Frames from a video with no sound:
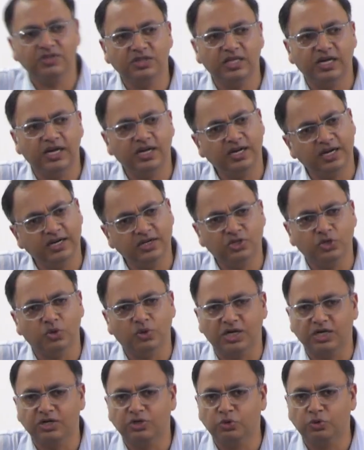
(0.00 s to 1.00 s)
with that and
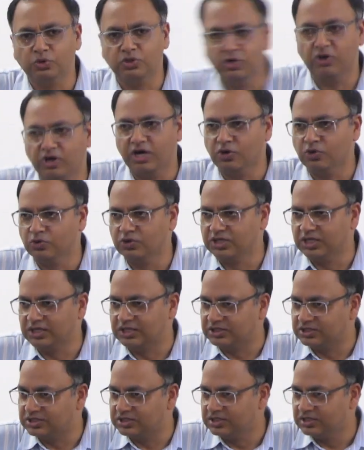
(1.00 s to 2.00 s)
you can do your own
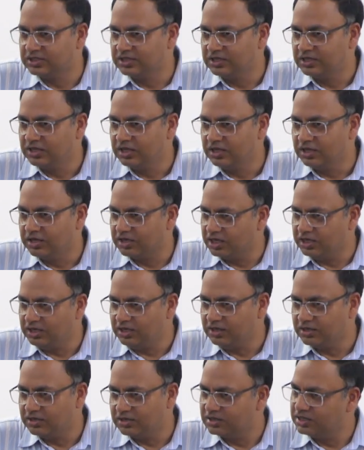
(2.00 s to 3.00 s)
things,
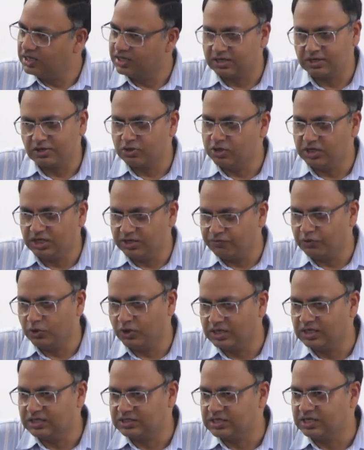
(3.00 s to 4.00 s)
right? That if
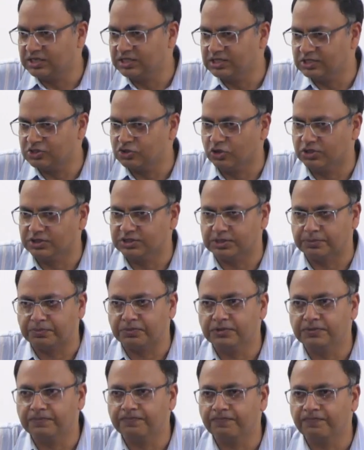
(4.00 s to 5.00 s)
you understand this
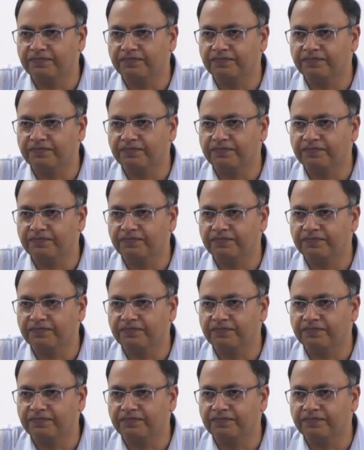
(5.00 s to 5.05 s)
concept,